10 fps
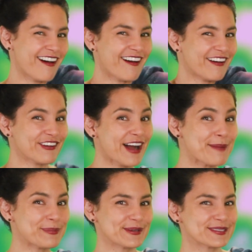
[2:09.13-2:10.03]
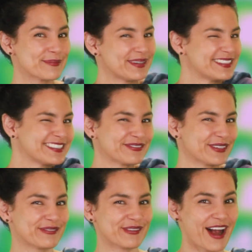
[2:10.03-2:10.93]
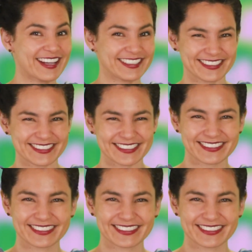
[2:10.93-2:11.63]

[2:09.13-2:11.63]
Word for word: All are apples, but different varieties.